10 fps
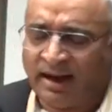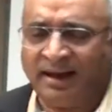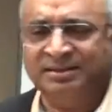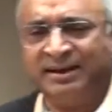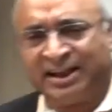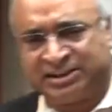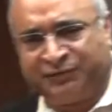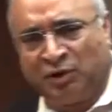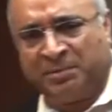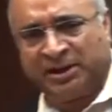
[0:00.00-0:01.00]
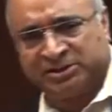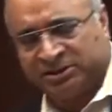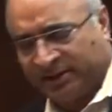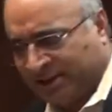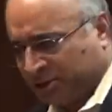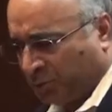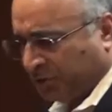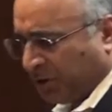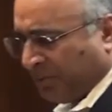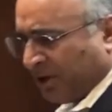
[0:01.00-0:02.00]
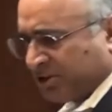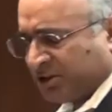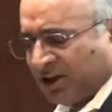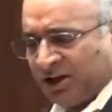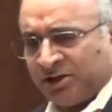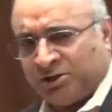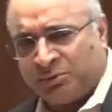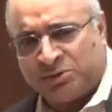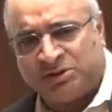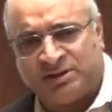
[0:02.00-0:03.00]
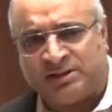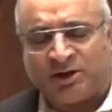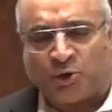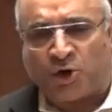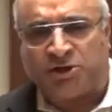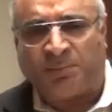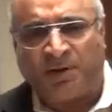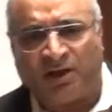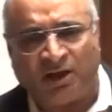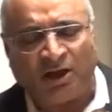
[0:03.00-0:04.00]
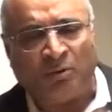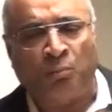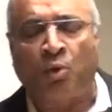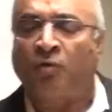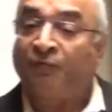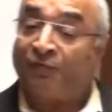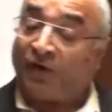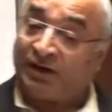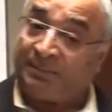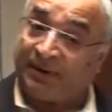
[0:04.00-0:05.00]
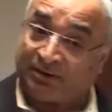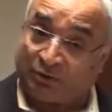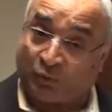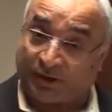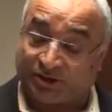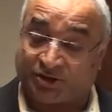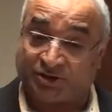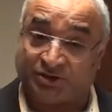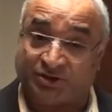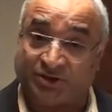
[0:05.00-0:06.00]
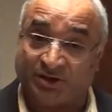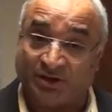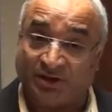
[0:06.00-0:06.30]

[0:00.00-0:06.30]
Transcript: And the next few minutes, next 2 or 3 minutes, they're going to be more fundamental questions,